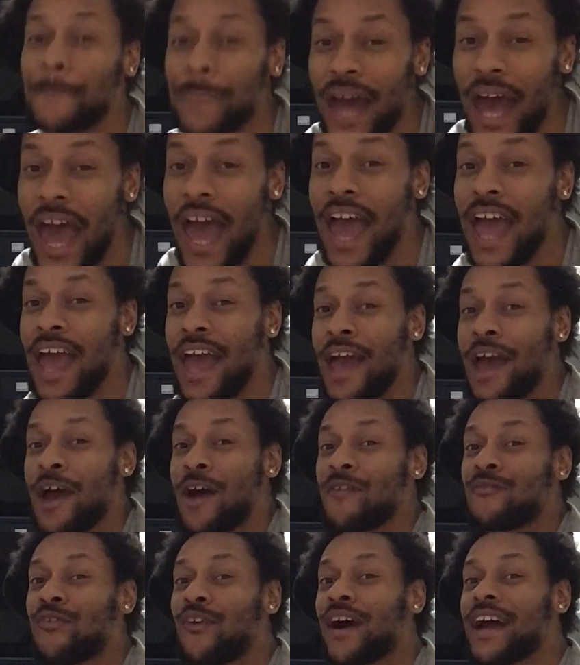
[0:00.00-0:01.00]
back
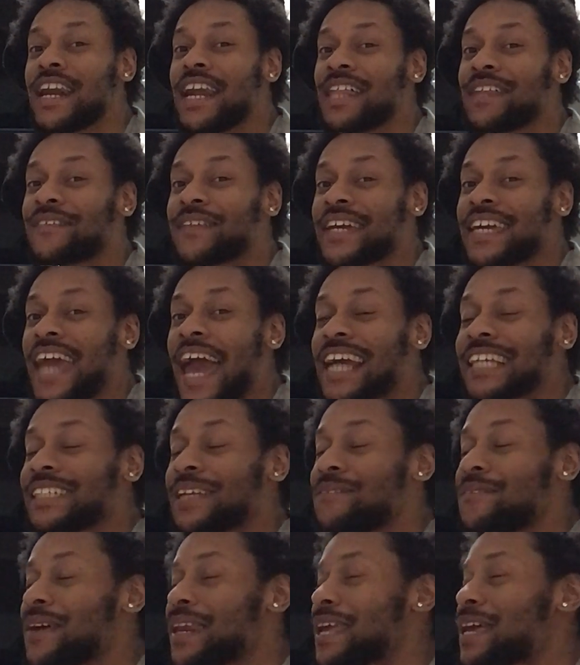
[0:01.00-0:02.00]
for another
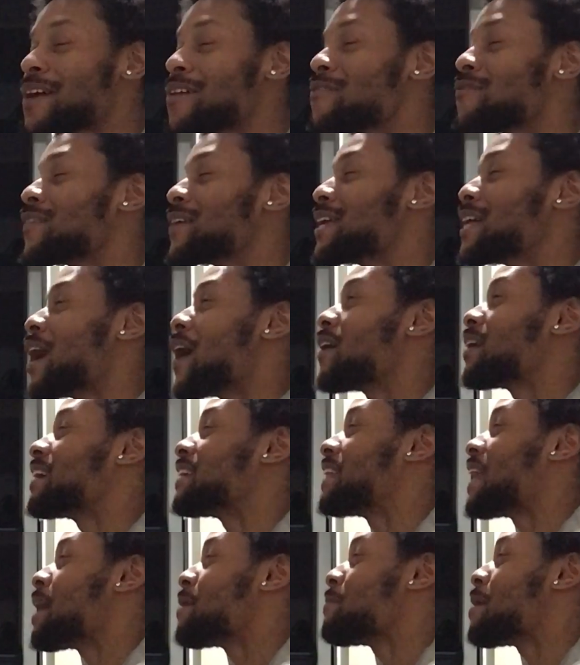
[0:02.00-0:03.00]
reaction video for y'all
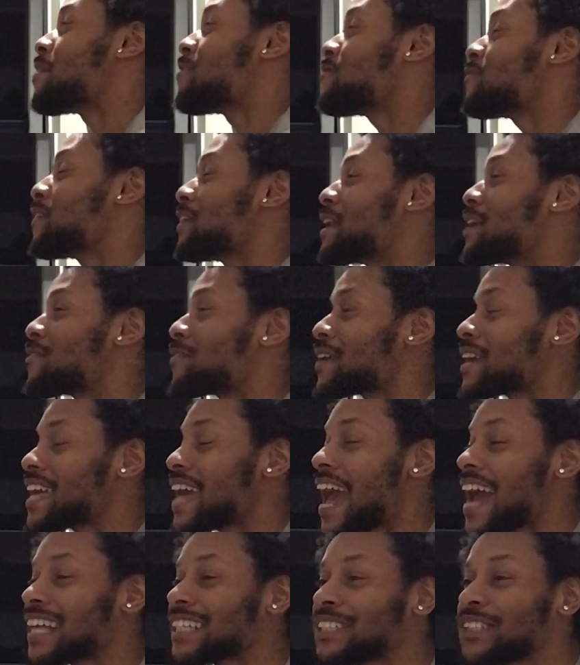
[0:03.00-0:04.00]
today, man. We're finna
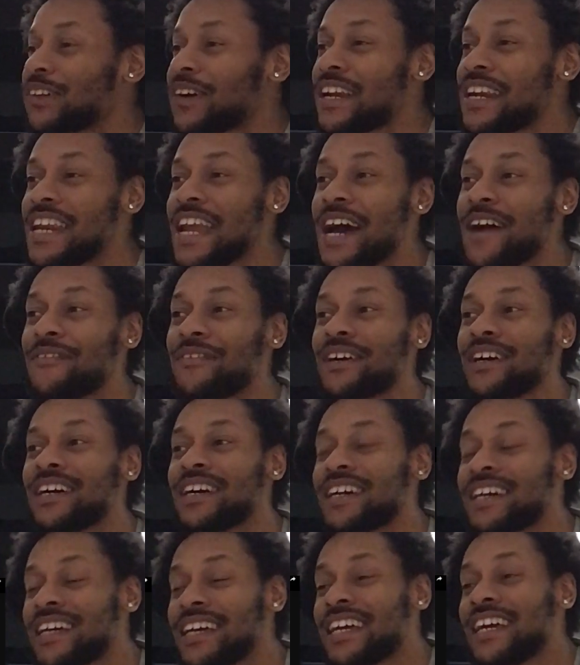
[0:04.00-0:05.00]
react to another
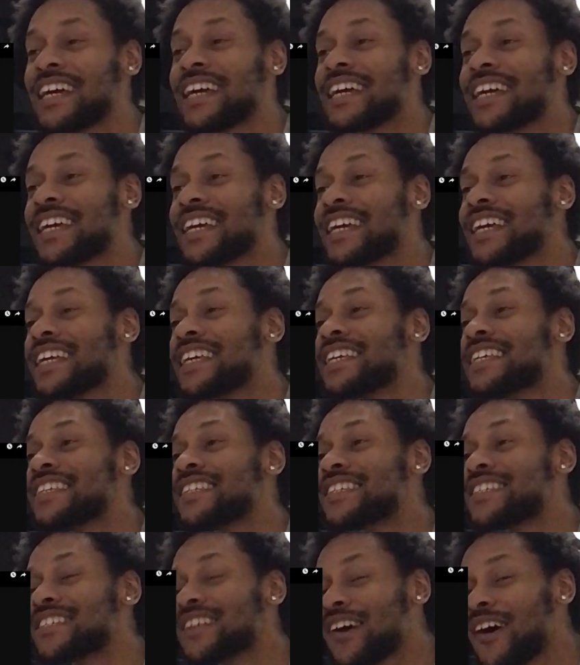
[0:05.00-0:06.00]

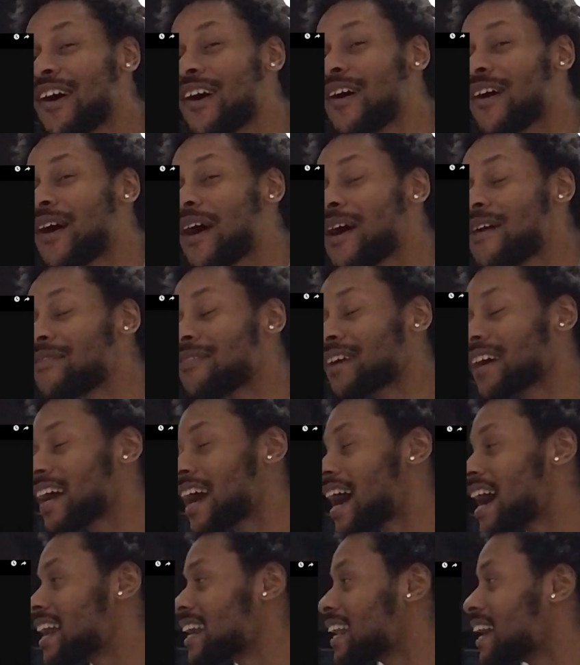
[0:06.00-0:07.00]
song off a
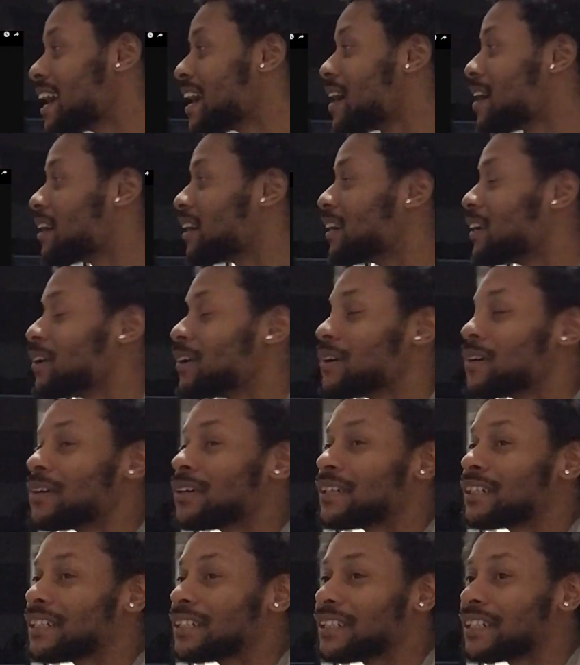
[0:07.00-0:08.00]
goddamn
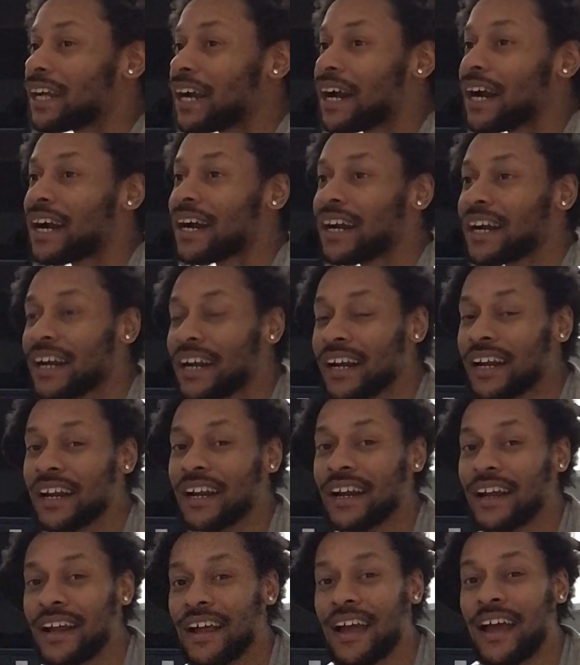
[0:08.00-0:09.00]
Lil Durk
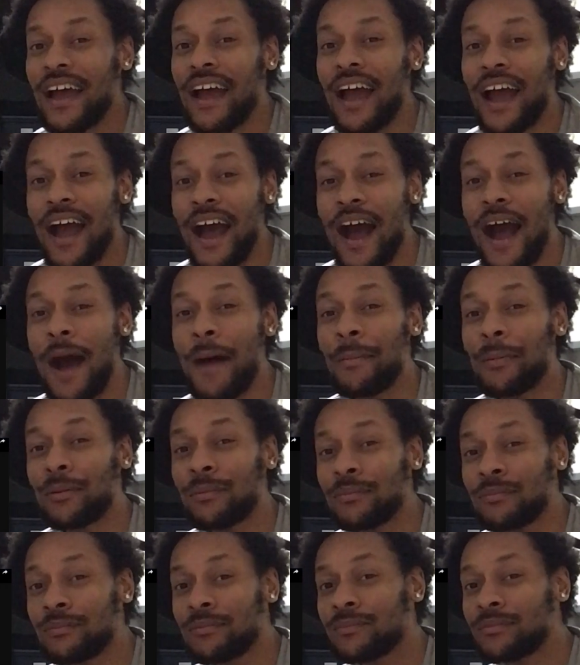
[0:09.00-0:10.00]
album,